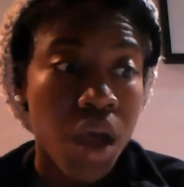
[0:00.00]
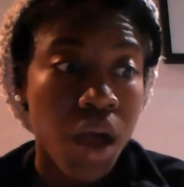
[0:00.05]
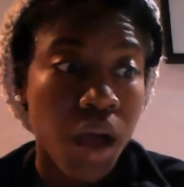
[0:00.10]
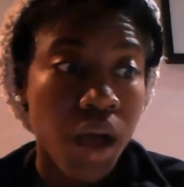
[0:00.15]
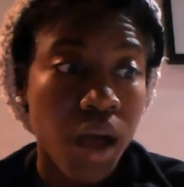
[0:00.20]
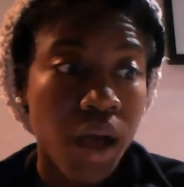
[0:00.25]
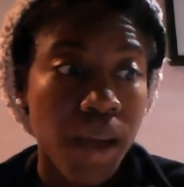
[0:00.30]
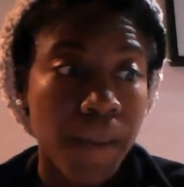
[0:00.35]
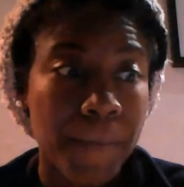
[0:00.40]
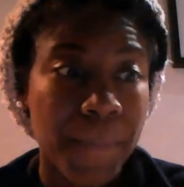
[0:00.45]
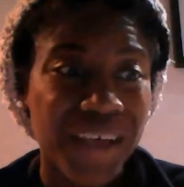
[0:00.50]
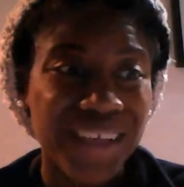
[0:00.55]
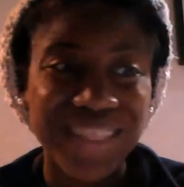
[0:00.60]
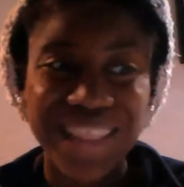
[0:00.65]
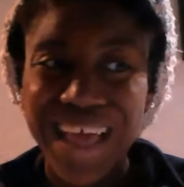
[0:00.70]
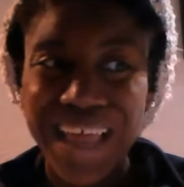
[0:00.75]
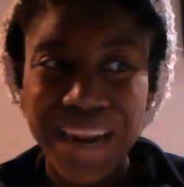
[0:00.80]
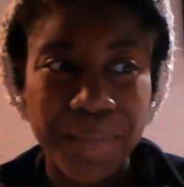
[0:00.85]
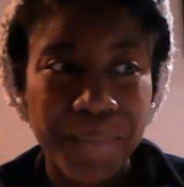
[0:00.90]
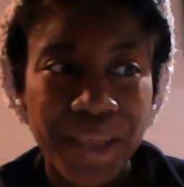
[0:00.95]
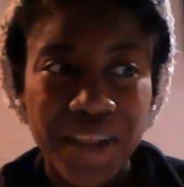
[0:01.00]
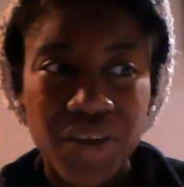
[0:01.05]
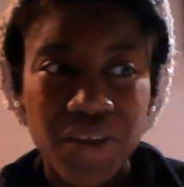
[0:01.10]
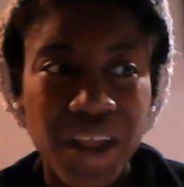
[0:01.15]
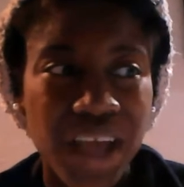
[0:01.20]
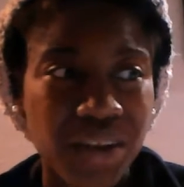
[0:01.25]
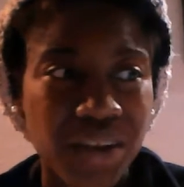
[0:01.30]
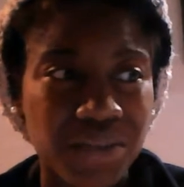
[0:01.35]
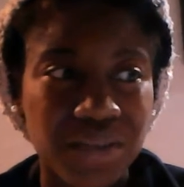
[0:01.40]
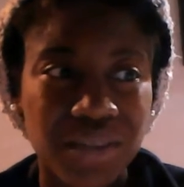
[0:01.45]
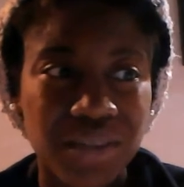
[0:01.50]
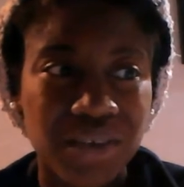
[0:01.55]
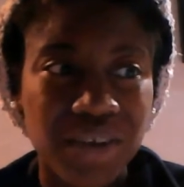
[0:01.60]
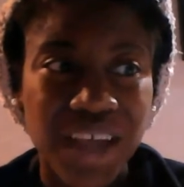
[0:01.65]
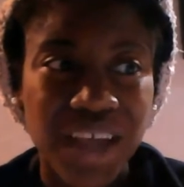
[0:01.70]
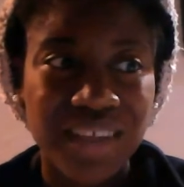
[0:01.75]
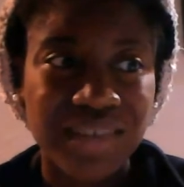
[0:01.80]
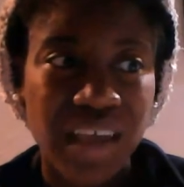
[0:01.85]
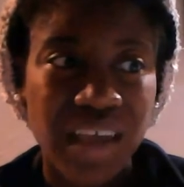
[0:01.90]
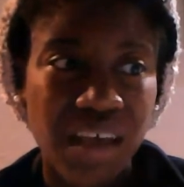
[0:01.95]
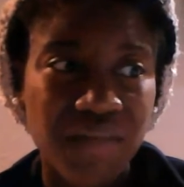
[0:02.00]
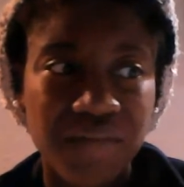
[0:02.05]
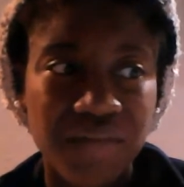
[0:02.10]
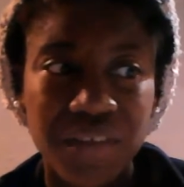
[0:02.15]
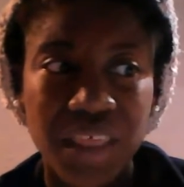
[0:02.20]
a lot of men are not, they're not down for